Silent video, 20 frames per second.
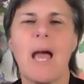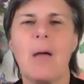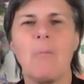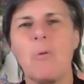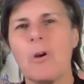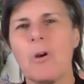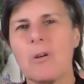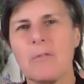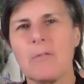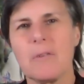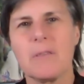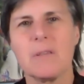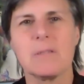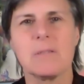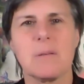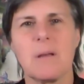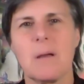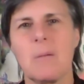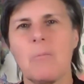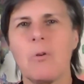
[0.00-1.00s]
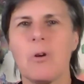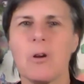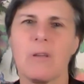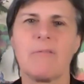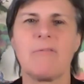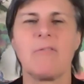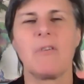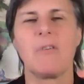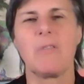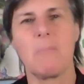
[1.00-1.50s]
I work for this, I'm
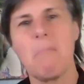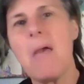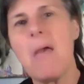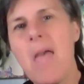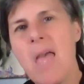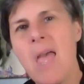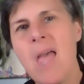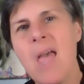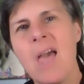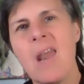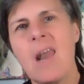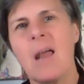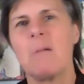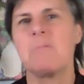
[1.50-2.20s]
working for the men.